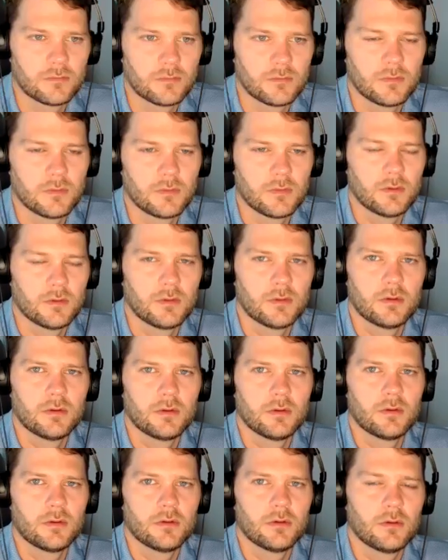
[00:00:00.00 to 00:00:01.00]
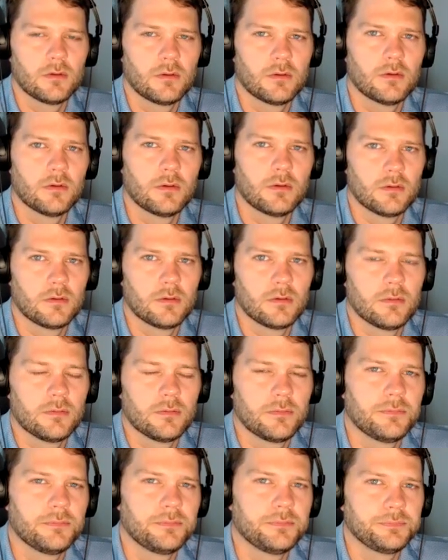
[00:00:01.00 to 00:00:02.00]

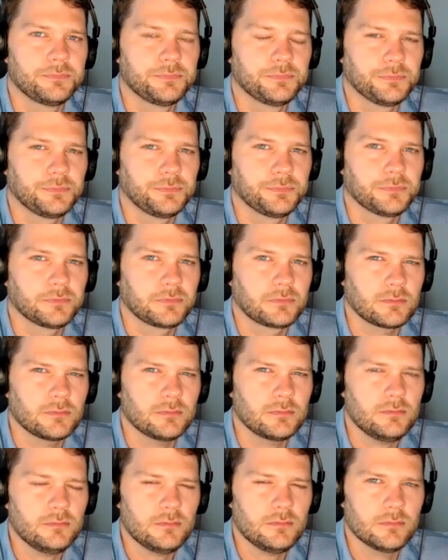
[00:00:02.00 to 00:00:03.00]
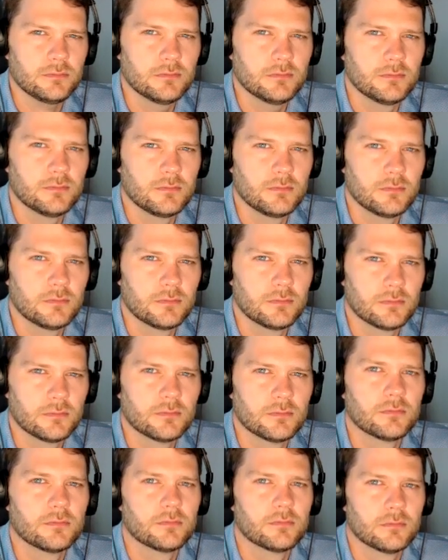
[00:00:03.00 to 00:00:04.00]

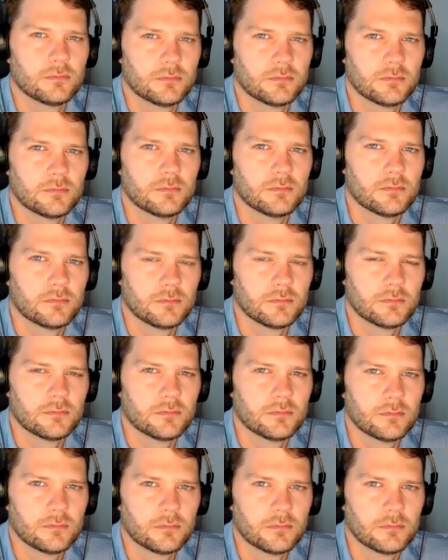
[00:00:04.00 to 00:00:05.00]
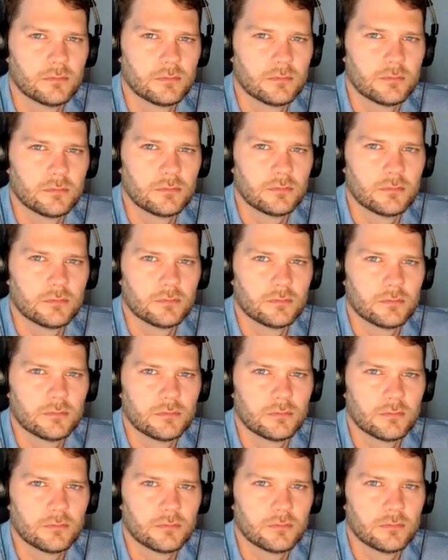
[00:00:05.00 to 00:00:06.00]

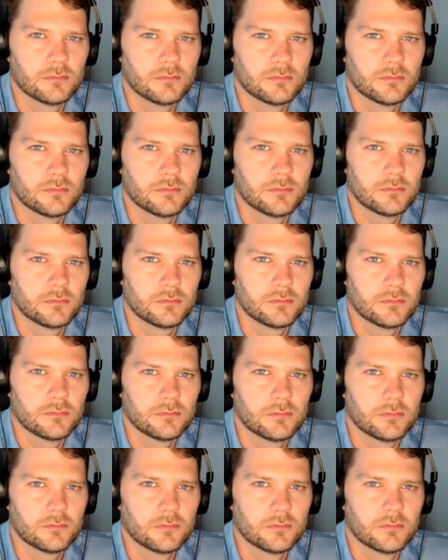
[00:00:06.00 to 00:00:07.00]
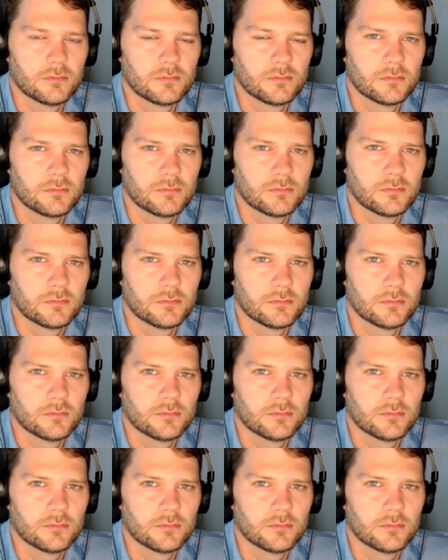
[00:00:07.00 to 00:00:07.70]
[no speech]